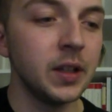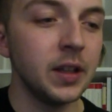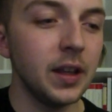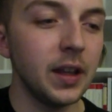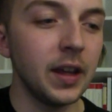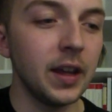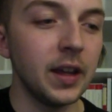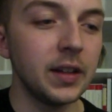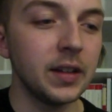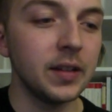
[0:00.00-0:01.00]

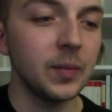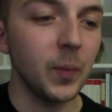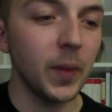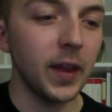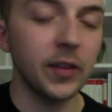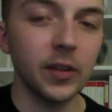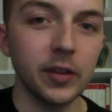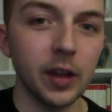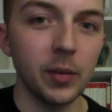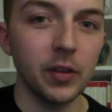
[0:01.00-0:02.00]
And that's the
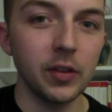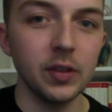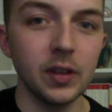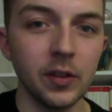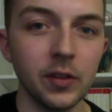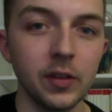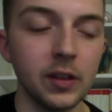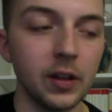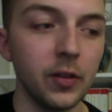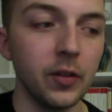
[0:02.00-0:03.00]
same as
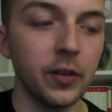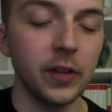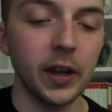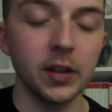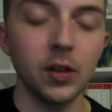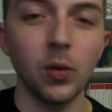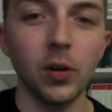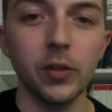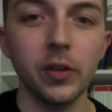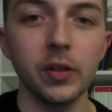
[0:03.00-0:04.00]
the second
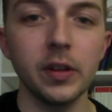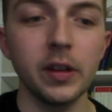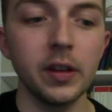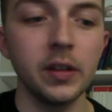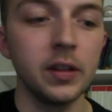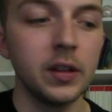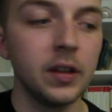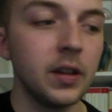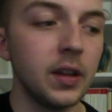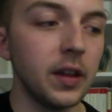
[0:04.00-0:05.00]
chorus and the
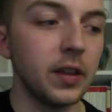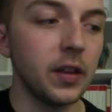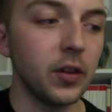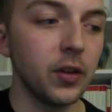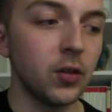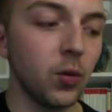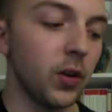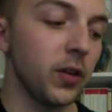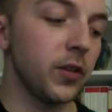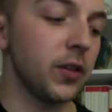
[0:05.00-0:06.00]
3rd
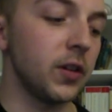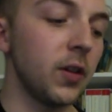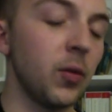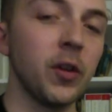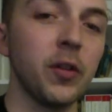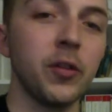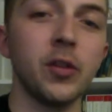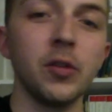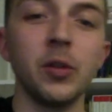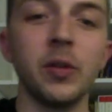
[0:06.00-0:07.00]
chorus, where you're still
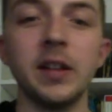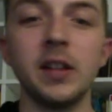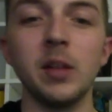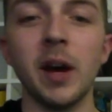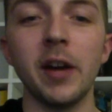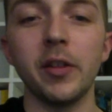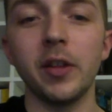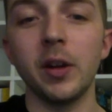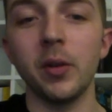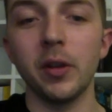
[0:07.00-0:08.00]
doing that D minor
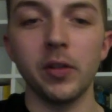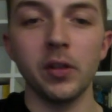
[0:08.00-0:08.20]
thing where it's...